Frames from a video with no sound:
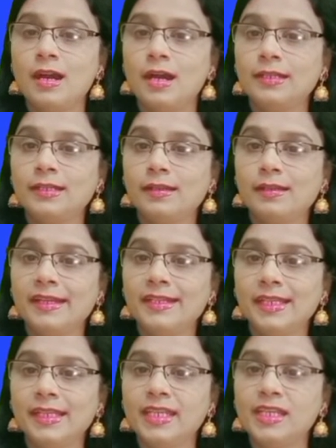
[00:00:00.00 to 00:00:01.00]
underline
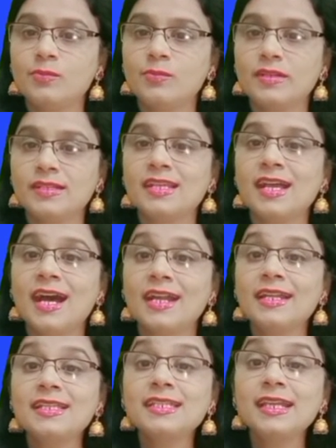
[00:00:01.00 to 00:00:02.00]
the keywords,
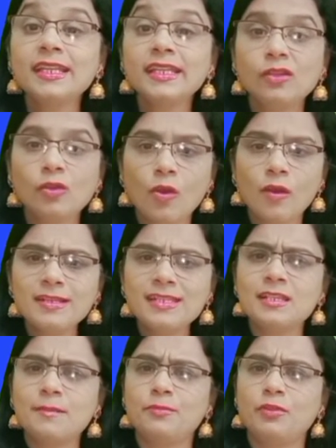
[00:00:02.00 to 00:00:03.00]
understand the
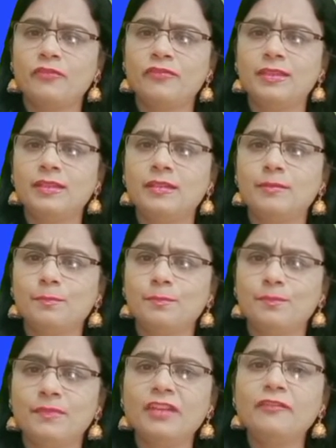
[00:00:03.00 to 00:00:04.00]
concept of the
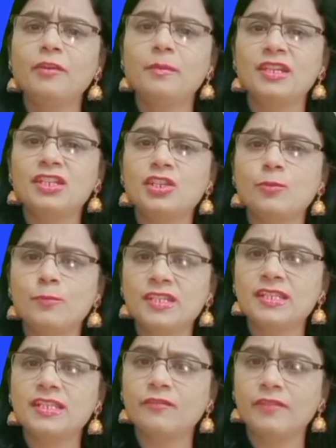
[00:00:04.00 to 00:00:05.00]
information which
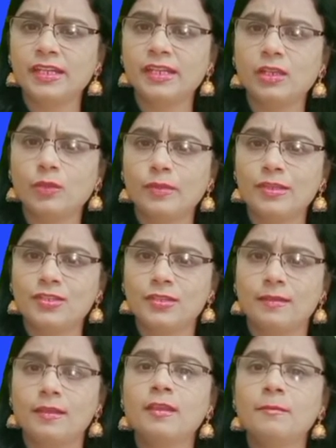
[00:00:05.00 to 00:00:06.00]
is given in the question,